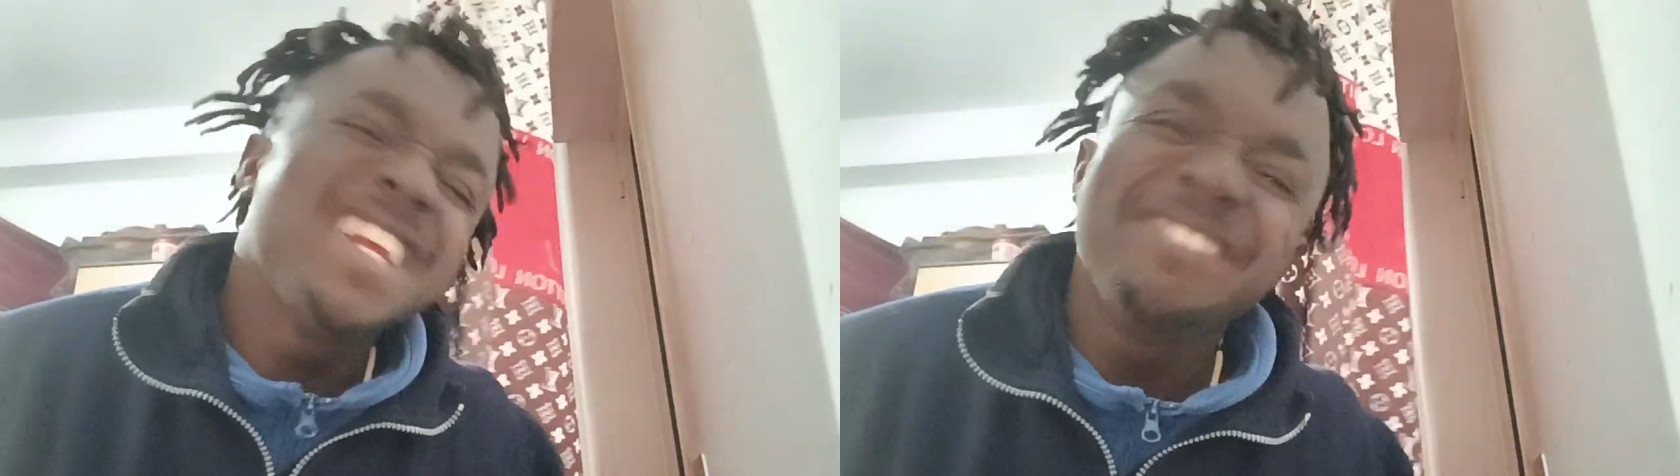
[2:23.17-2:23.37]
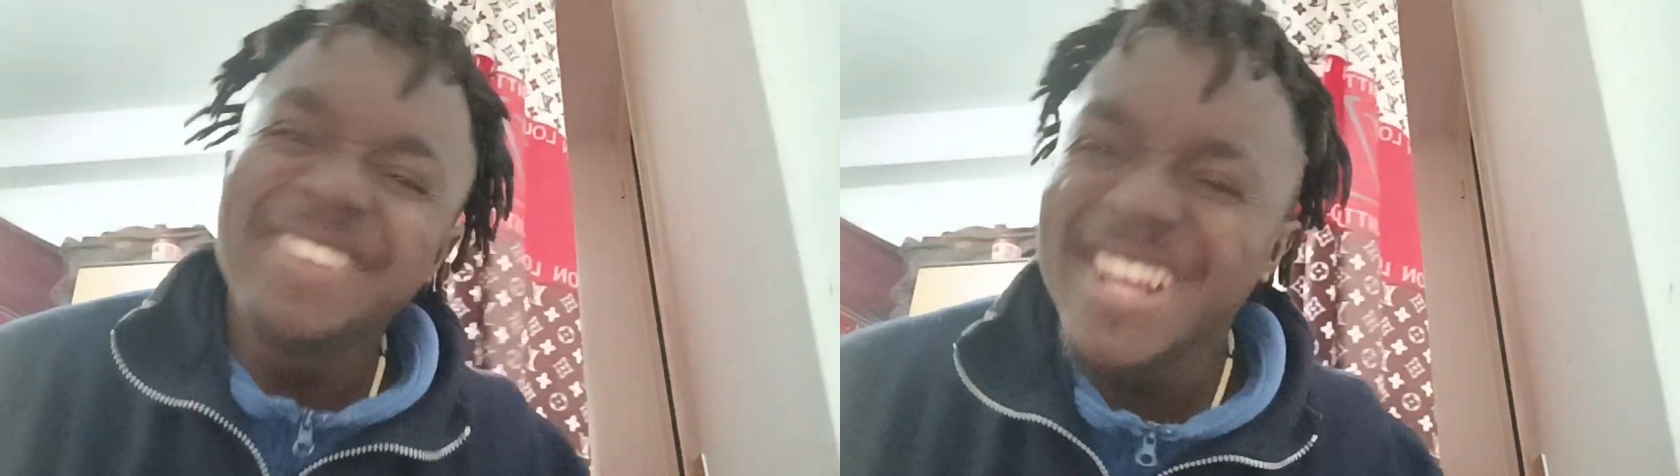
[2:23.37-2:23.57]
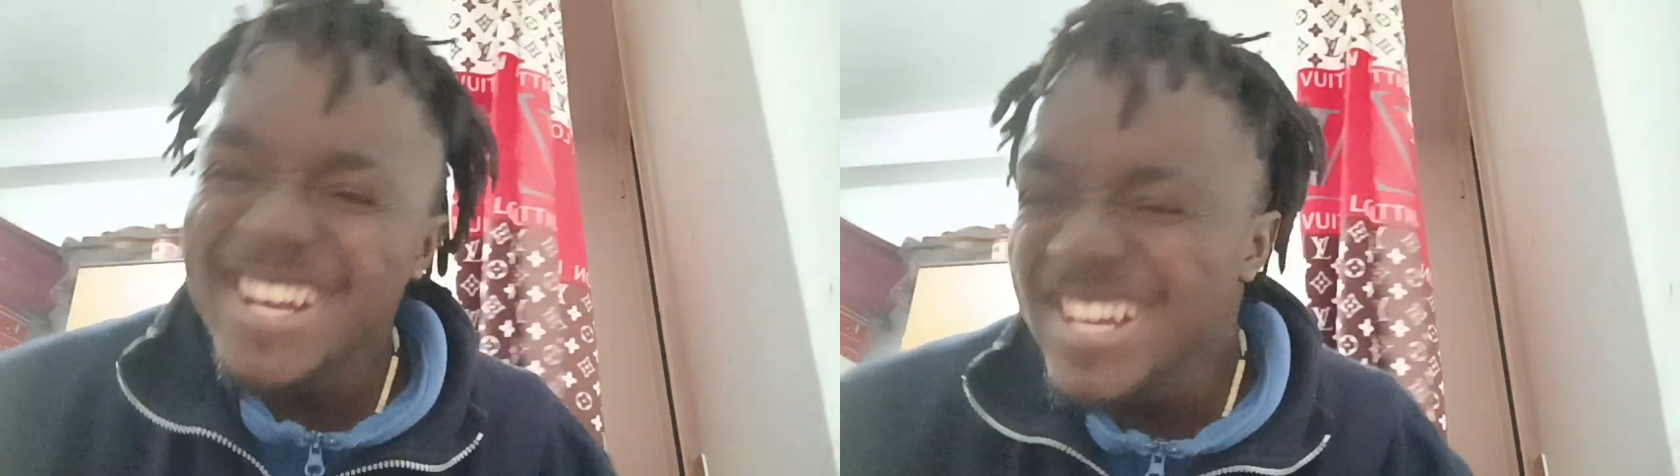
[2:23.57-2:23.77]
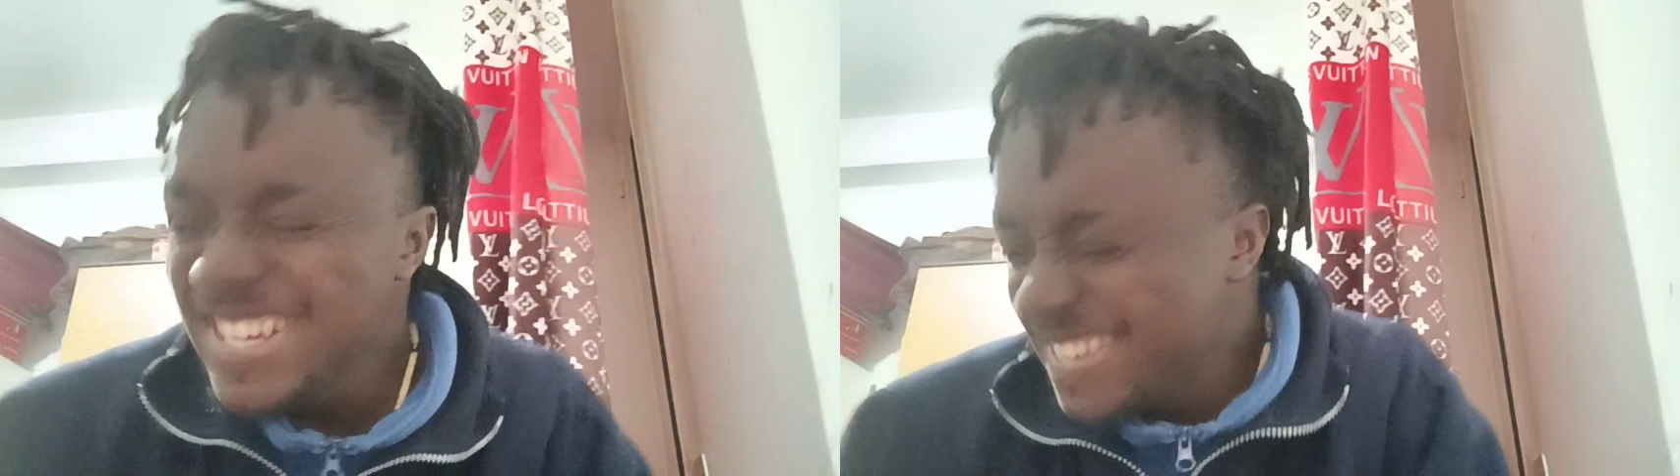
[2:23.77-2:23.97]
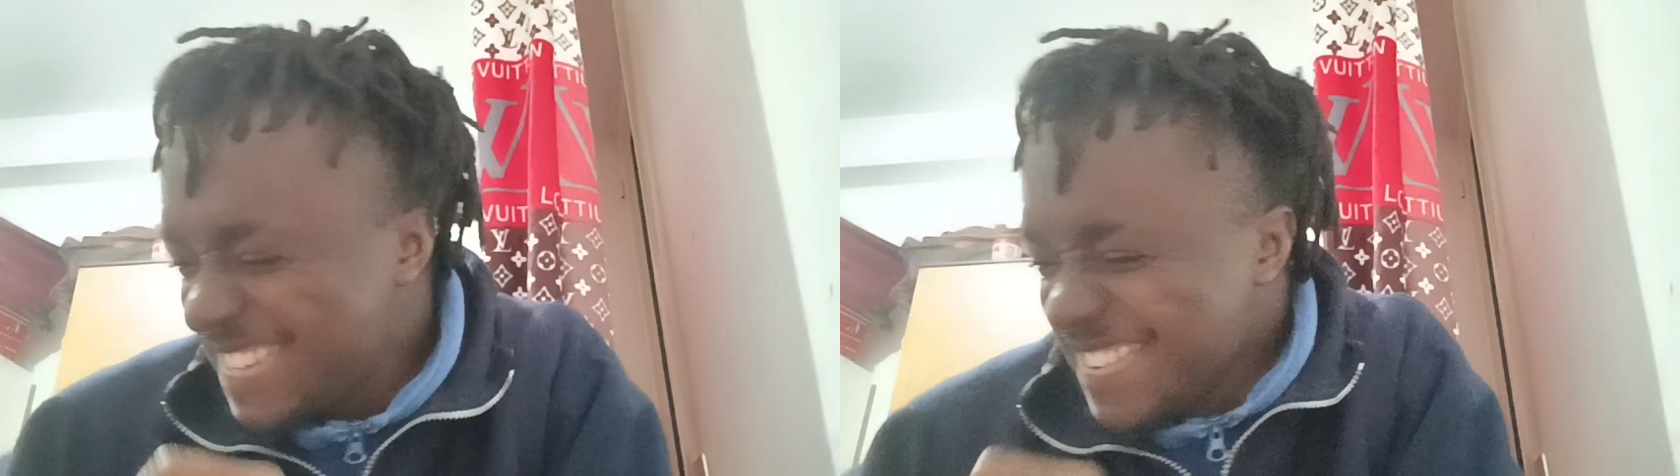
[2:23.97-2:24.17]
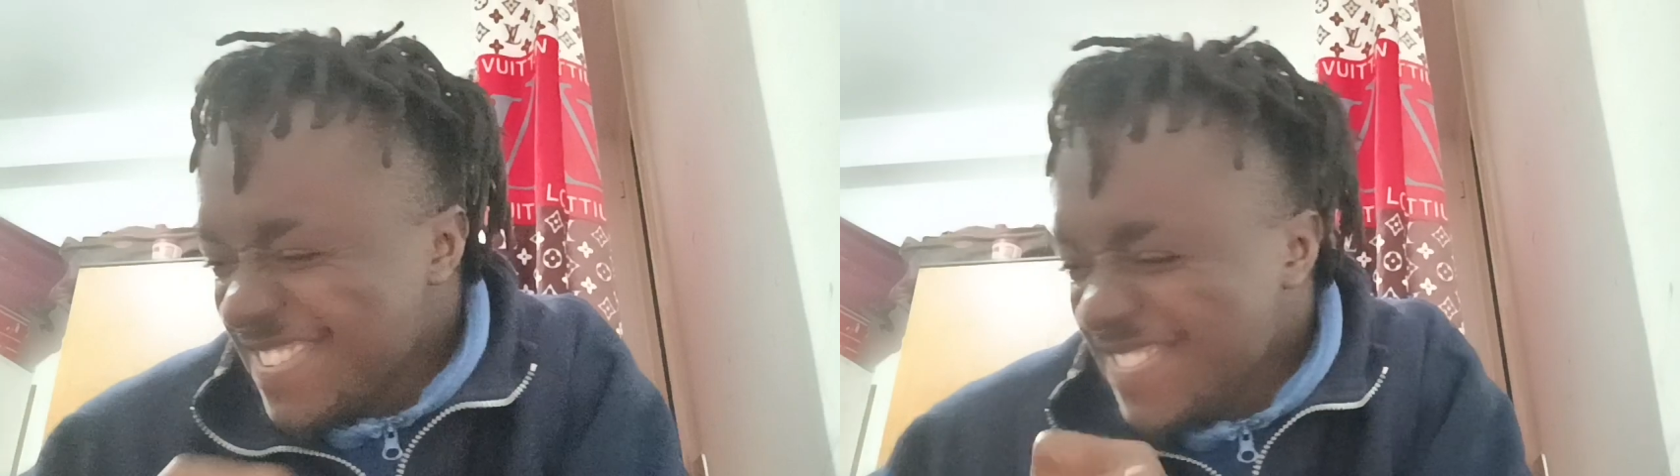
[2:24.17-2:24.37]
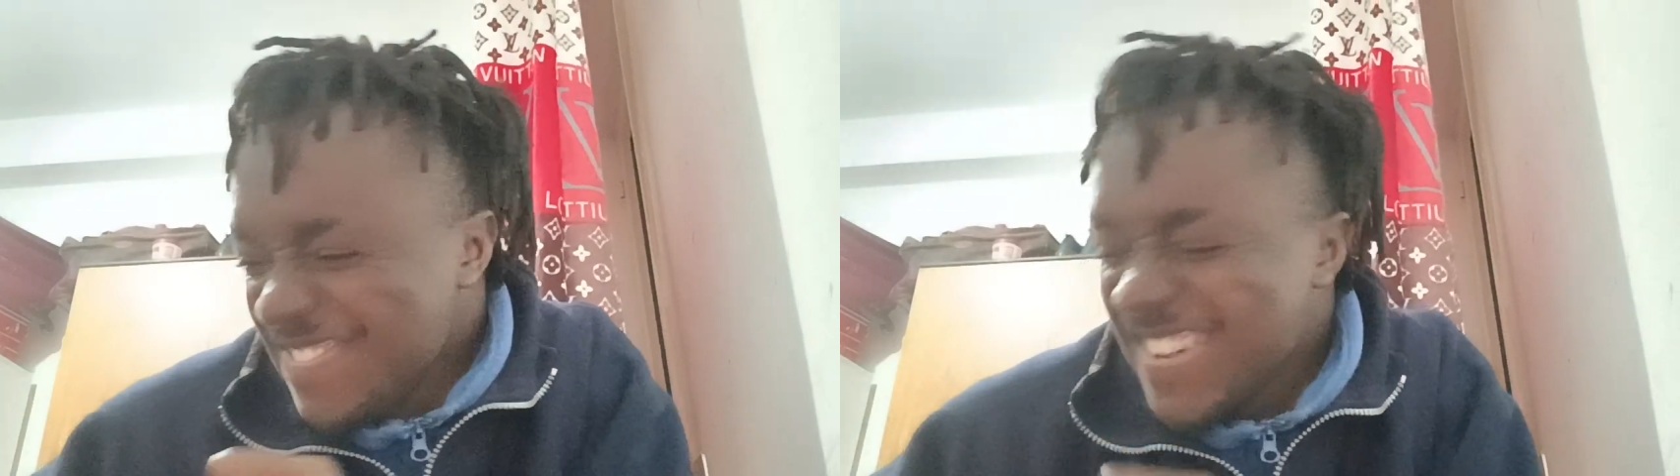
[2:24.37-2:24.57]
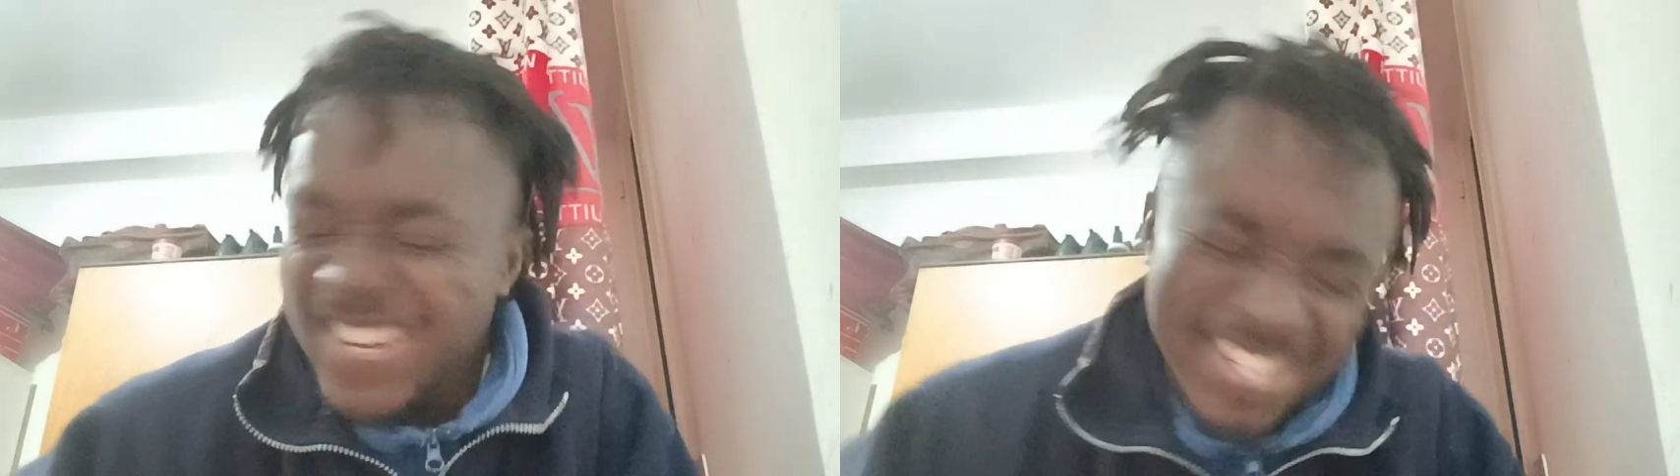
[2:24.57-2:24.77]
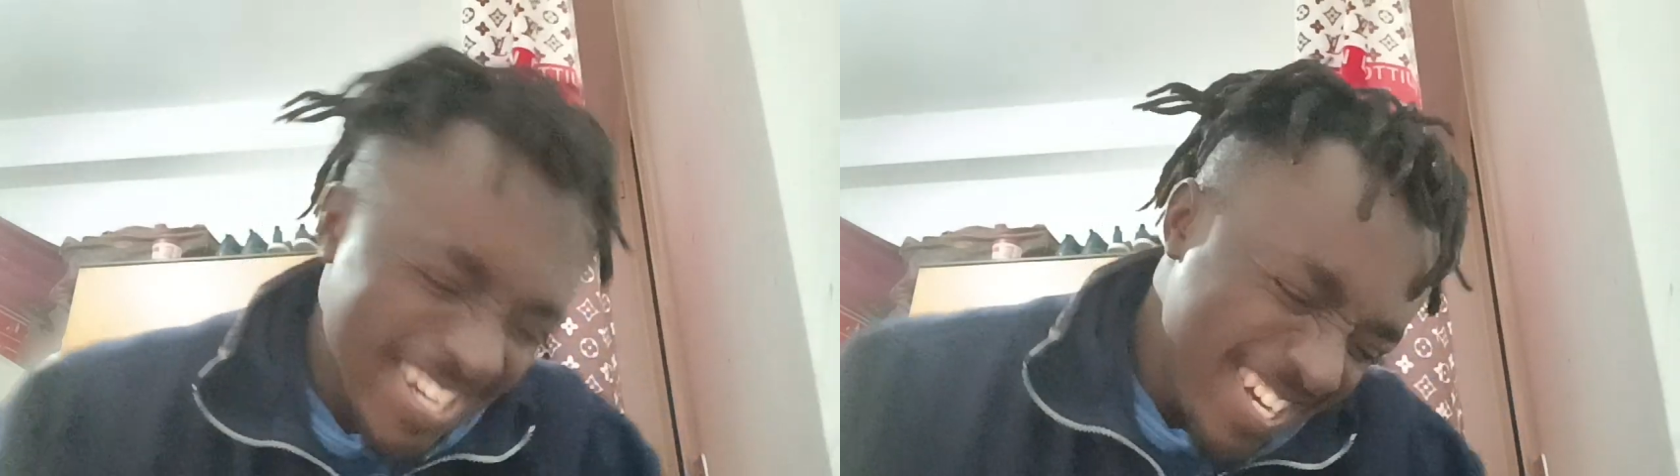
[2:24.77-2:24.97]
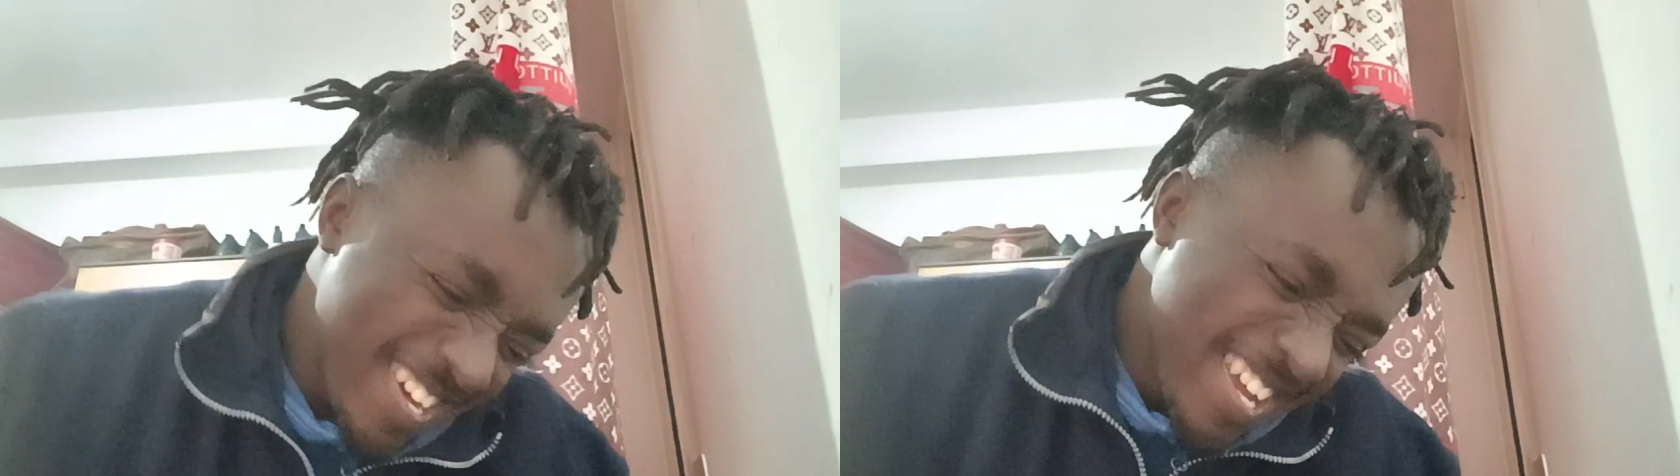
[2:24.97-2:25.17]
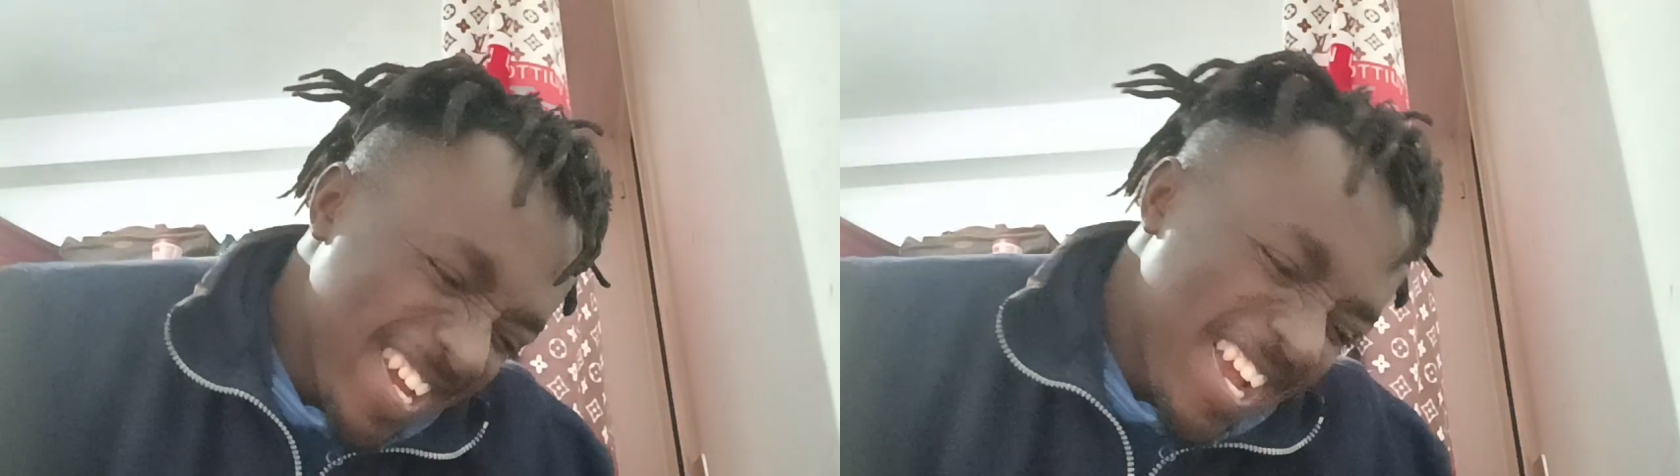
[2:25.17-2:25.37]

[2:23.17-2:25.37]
the pain is too much. You know,